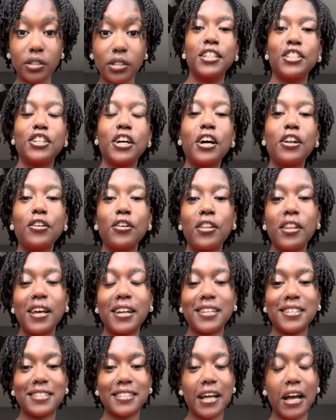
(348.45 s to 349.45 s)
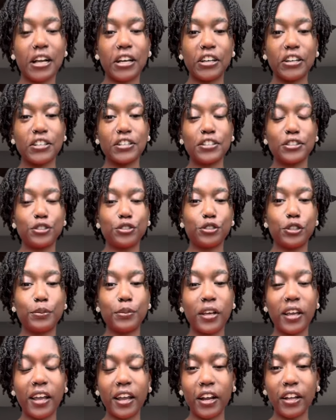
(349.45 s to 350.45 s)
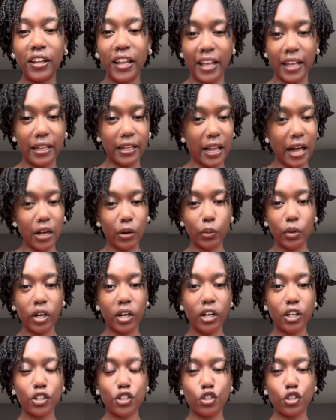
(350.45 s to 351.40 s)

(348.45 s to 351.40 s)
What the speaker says: Did y'all know that it's not good to trim your hair like clockwork?